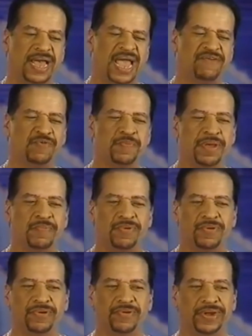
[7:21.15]
I
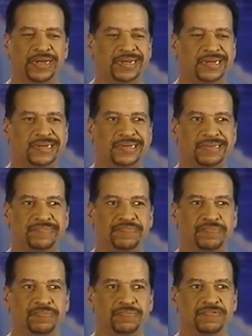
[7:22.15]
remember
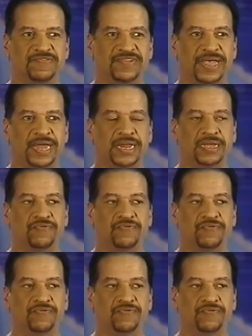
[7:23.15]
standing